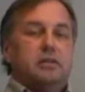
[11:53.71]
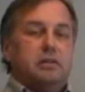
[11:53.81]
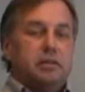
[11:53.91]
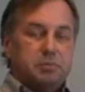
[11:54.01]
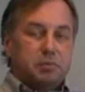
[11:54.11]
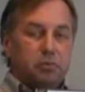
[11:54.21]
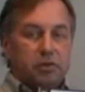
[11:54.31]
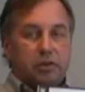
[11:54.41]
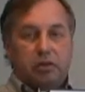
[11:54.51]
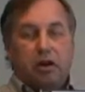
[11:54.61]
There's been more
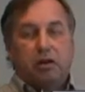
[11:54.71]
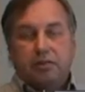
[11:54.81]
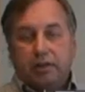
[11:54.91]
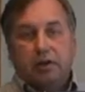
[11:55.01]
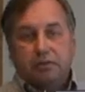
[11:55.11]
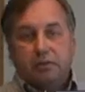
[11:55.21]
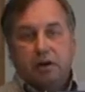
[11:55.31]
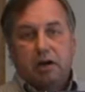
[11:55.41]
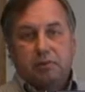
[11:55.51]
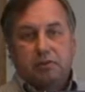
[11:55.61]
than 1,000
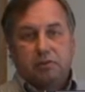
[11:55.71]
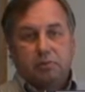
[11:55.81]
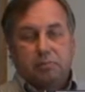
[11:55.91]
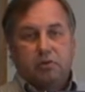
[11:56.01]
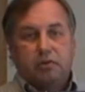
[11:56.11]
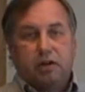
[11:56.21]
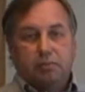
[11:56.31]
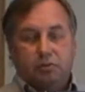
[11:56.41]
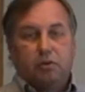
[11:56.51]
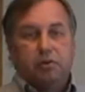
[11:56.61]
copies of this program
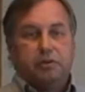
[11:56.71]
sold,